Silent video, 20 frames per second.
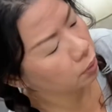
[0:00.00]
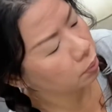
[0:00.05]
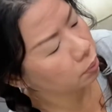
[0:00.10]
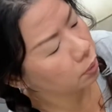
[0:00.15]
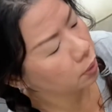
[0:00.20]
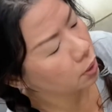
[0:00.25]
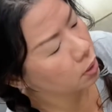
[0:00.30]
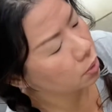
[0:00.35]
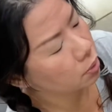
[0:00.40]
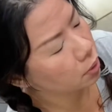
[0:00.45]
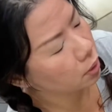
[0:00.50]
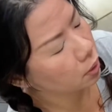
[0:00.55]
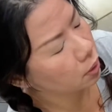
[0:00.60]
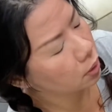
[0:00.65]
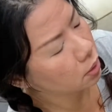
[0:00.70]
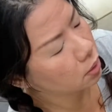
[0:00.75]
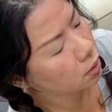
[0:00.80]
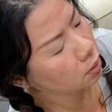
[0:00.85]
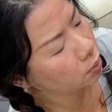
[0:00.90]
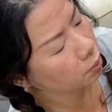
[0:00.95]
place where there's
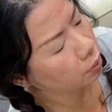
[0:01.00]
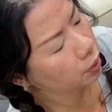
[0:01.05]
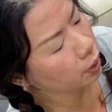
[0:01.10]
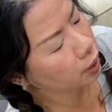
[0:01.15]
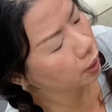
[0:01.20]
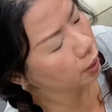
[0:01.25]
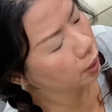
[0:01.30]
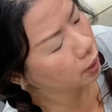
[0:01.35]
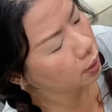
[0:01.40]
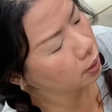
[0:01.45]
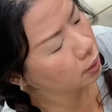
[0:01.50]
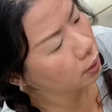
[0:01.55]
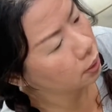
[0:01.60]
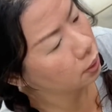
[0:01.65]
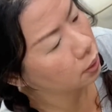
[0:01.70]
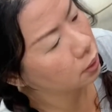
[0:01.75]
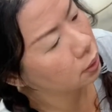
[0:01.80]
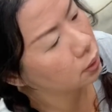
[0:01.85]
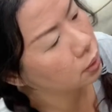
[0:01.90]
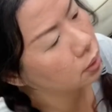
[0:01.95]
bright light, and I
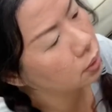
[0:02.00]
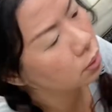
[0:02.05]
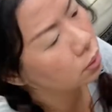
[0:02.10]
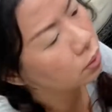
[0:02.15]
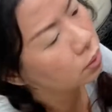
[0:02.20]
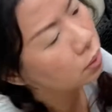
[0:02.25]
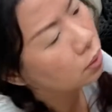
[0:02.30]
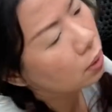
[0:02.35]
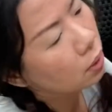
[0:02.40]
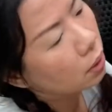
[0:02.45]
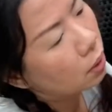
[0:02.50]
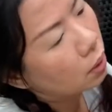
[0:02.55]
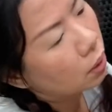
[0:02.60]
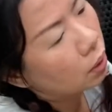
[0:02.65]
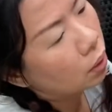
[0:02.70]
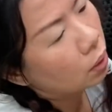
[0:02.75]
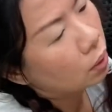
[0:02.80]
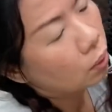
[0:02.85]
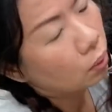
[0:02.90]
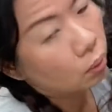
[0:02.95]
need to
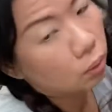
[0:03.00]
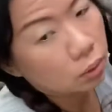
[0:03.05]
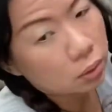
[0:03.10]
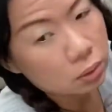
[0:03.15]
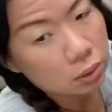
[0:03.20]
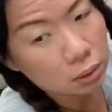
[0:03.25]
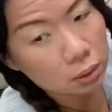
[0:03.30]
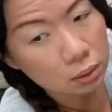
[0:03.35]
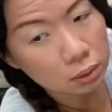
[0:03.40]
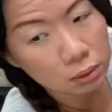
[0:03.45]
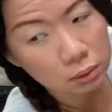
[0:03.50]
water.